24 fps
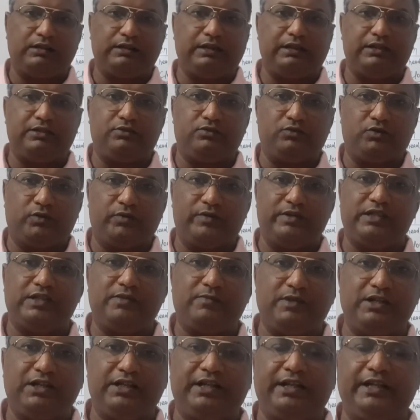there is no
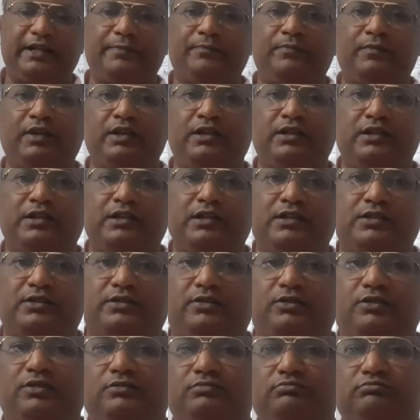visibility.
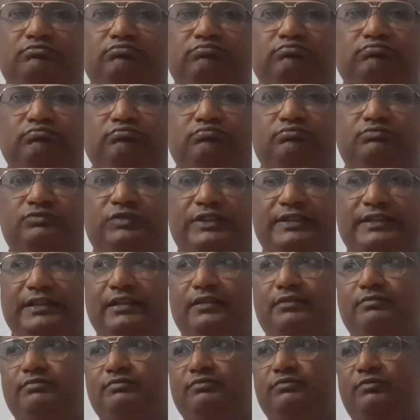So we
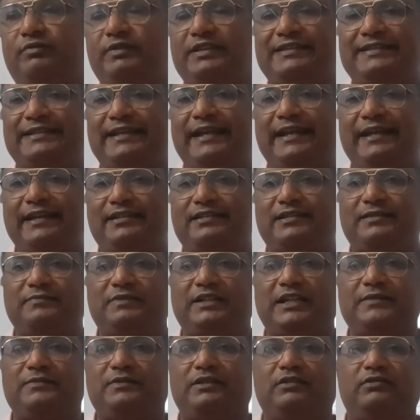say
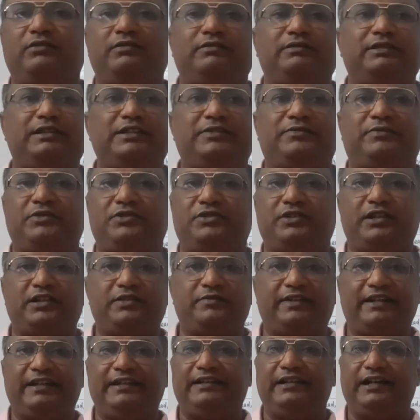sometimes his future is
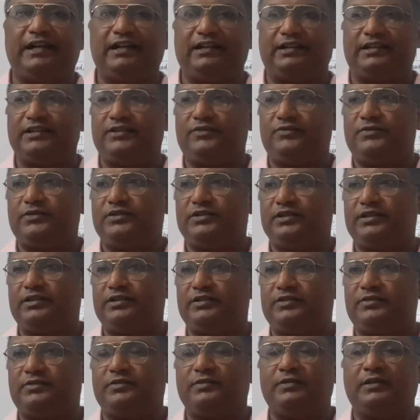very dark.
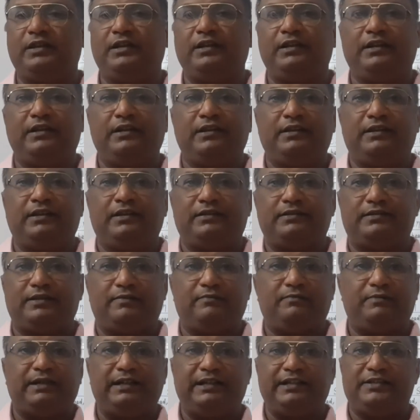
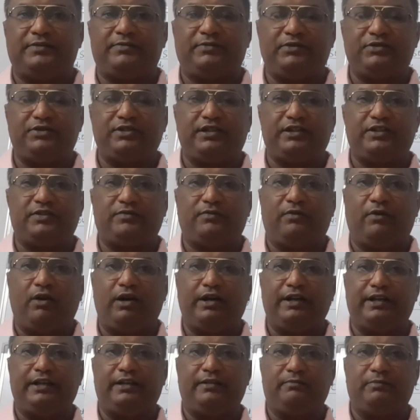Somebody's future is
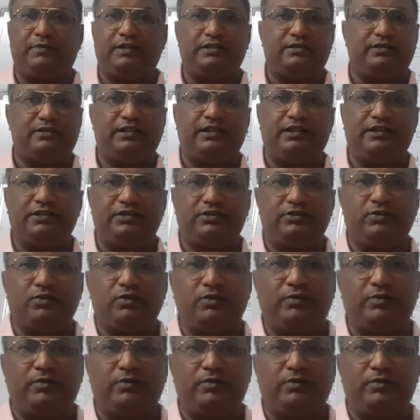foggy, means there is no